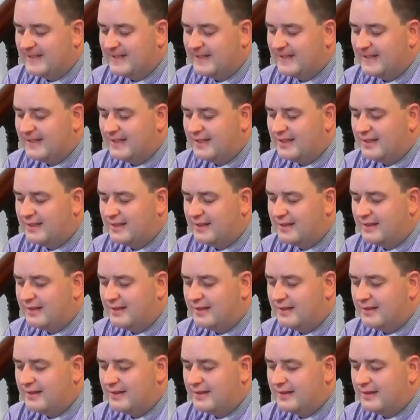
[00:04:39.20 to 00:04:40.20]

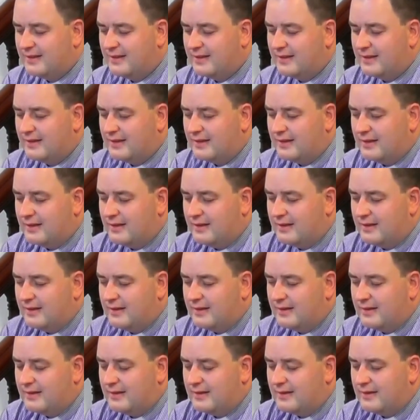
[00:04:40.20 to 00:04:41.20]

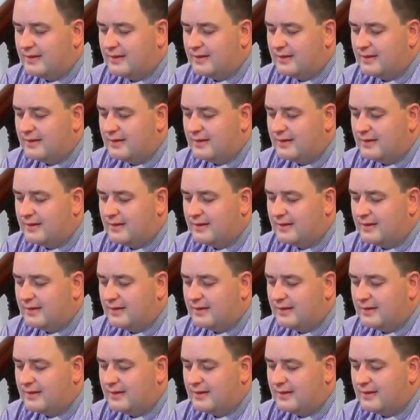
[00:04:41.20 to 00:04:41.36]
(no one is talking)